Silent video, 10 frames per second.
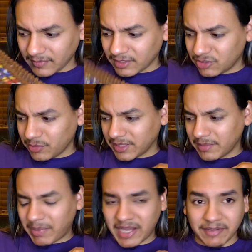doing the
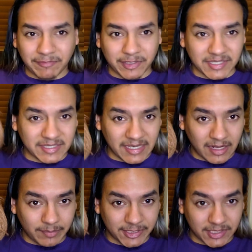body first and seeing
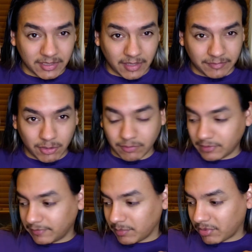how much is left over
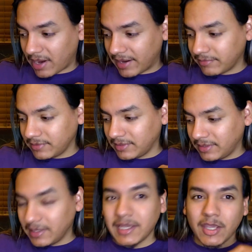of the brown,
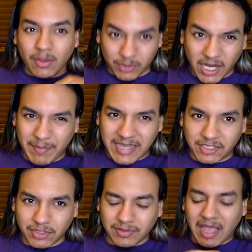which I might do.